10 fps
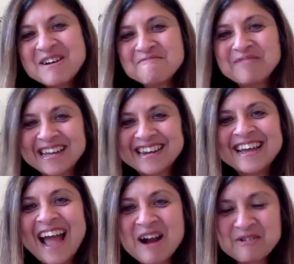but
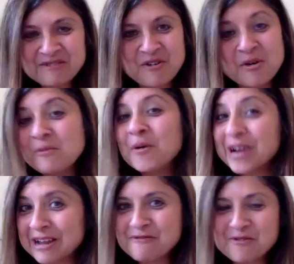or
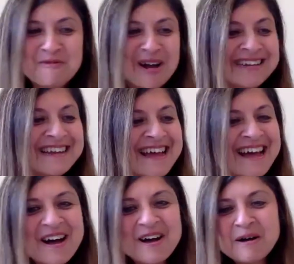working for one.
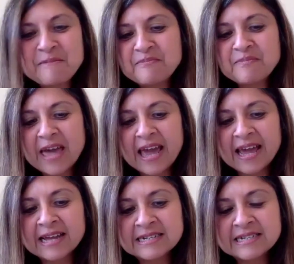
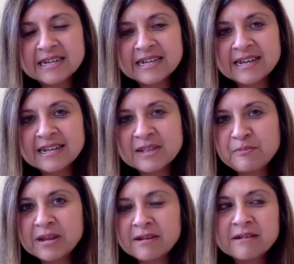And
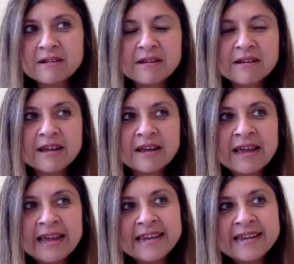it